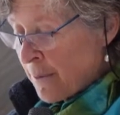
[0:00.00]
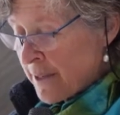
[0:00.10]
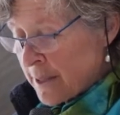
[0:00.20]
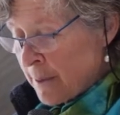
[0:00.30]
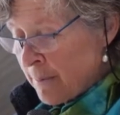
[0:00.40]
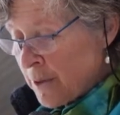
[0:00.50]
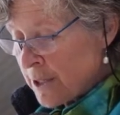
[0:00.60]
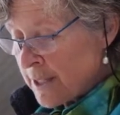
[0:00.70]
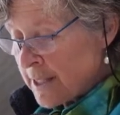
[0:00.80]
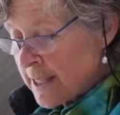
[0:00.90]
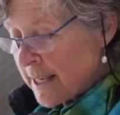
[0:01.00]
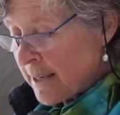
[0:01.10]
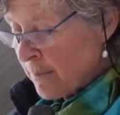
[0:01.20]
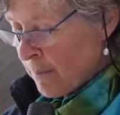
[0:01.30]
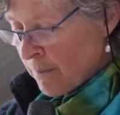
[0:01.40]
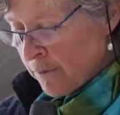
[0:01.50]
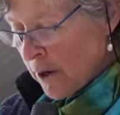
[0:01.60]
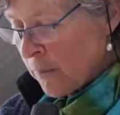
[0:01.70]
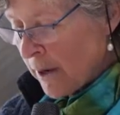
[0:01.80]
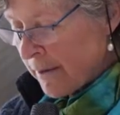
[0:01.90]
is an emergency,
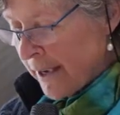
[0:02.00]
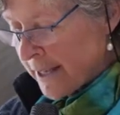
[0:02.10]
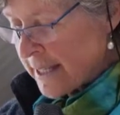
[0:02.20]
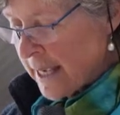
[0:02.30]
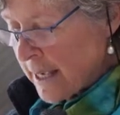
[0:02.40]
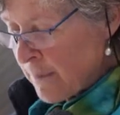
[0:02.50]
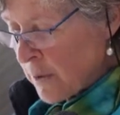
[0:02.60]
follow one of our team. You